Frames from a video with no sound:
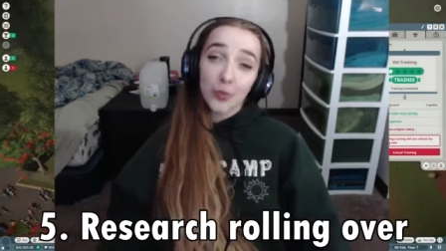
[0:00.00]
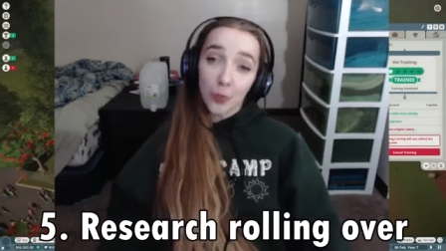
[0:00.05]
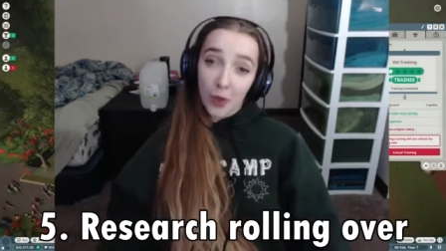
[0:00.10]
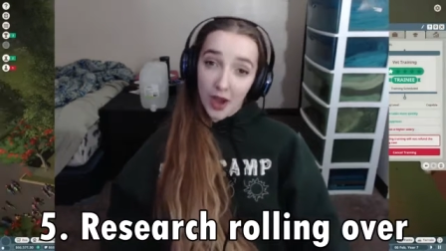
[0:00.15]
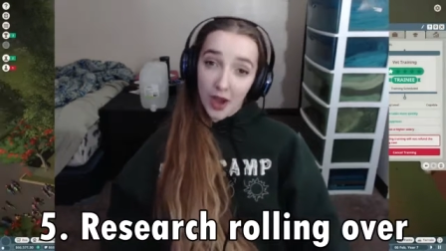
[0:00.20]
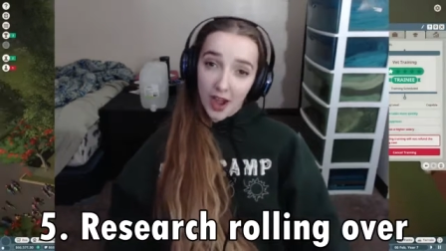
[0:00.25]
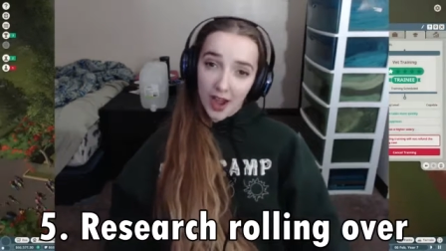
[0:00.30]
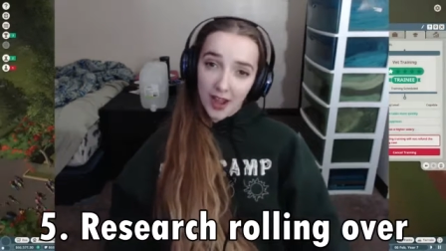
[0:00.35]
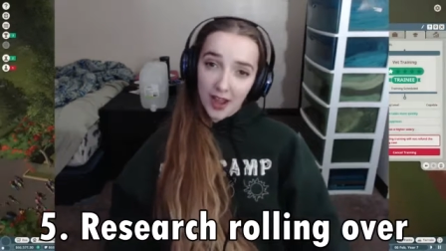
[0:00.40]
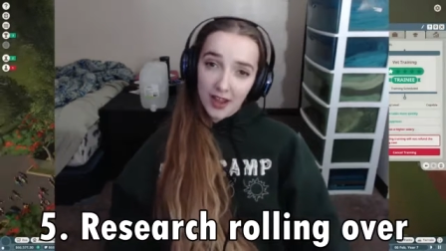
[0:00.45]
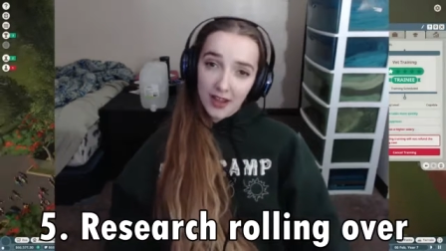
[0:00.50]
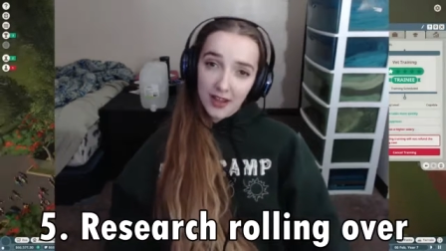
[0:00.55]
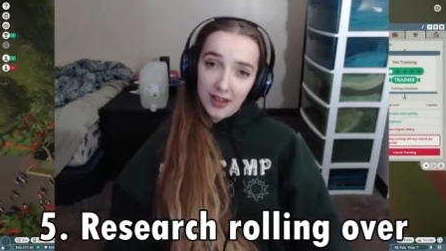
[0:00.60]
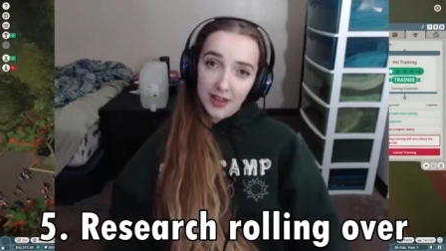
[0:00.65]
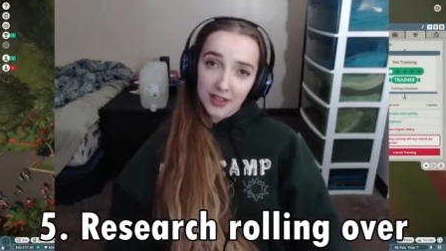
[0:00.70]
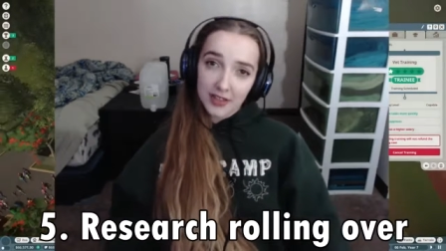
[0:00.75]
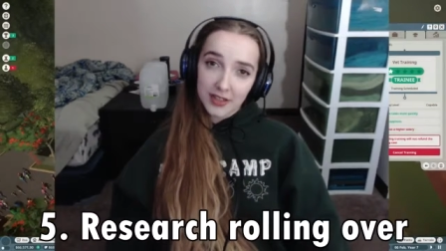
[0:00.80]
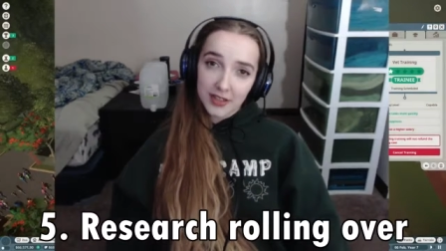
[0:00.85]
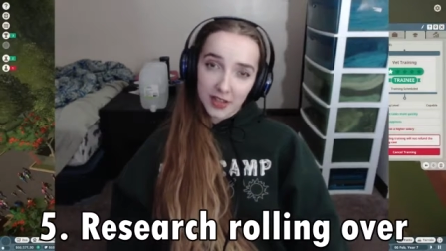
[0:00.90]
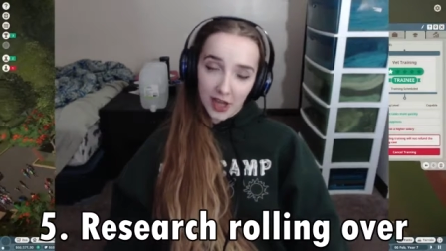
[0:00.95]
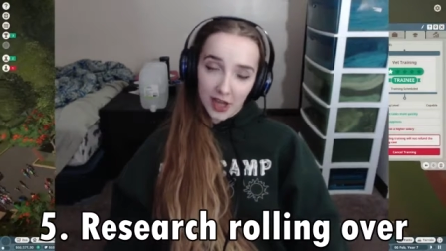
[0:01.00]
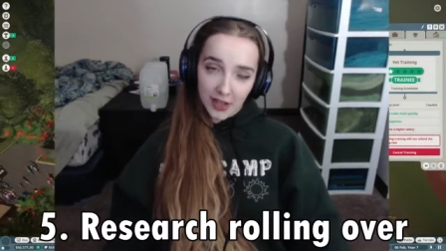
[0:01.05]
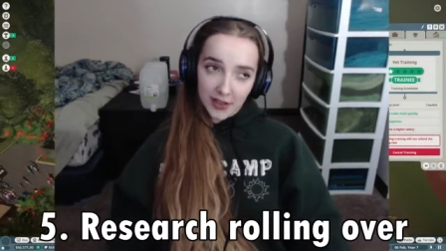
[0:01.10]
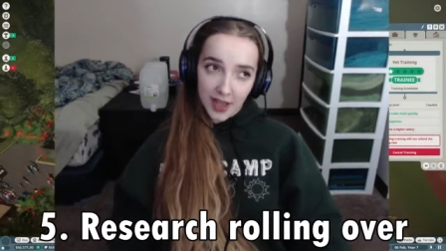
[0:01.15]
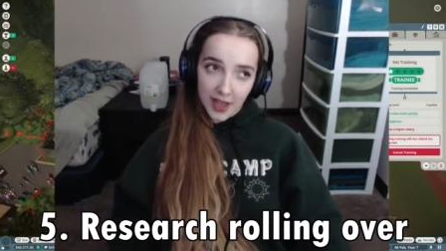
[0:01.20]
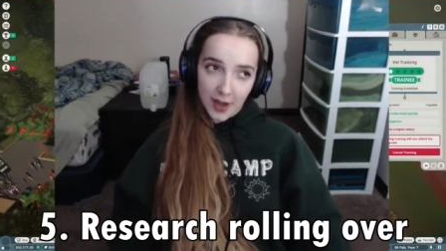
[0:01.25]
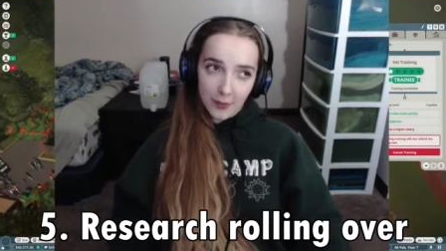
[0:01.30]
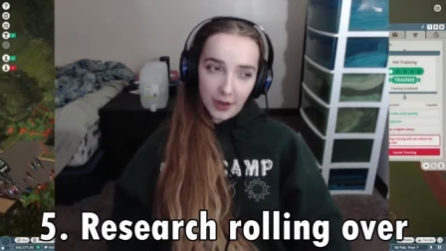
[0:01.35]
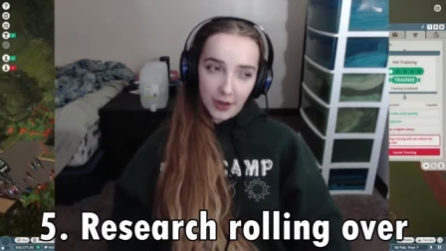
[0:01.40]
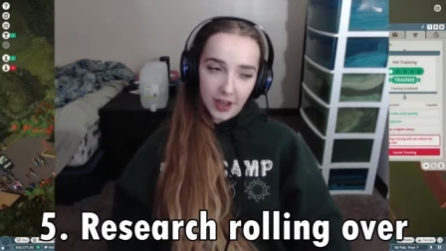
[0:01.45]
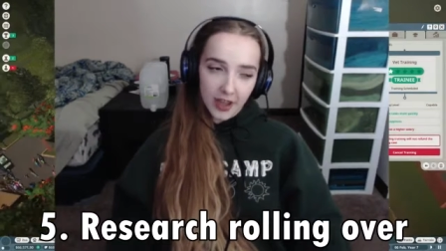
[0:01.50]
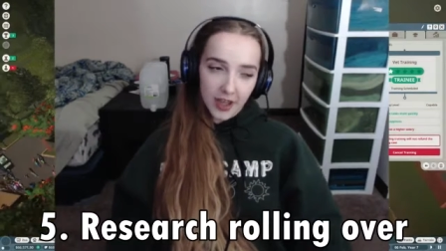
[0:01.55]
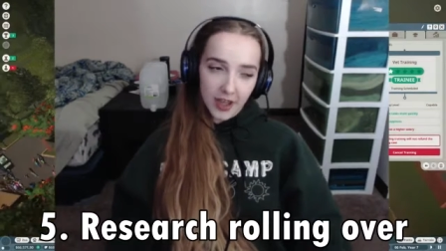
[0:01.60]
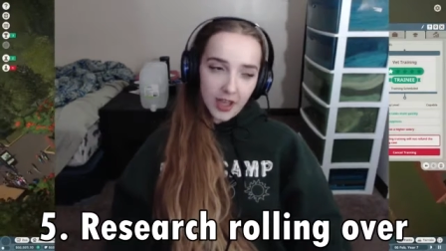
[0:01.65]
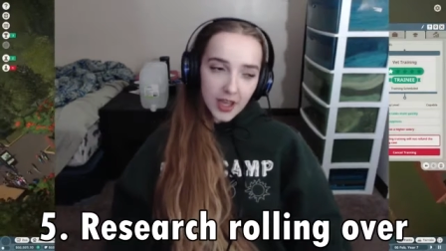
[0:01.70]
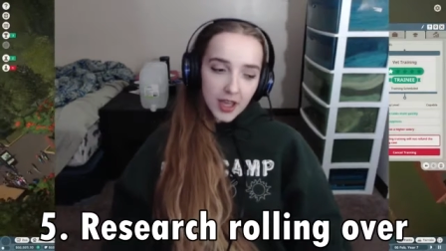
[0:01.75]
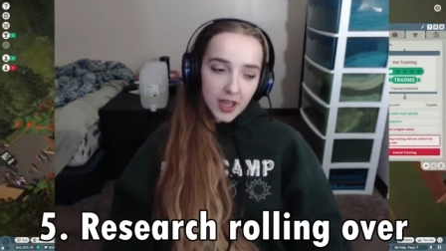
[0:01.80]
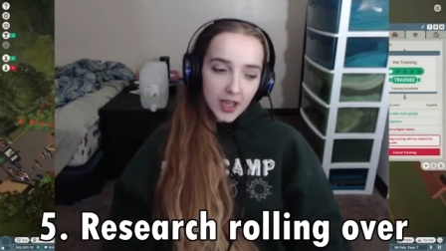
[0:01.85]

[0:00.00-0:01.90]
why it's not that way.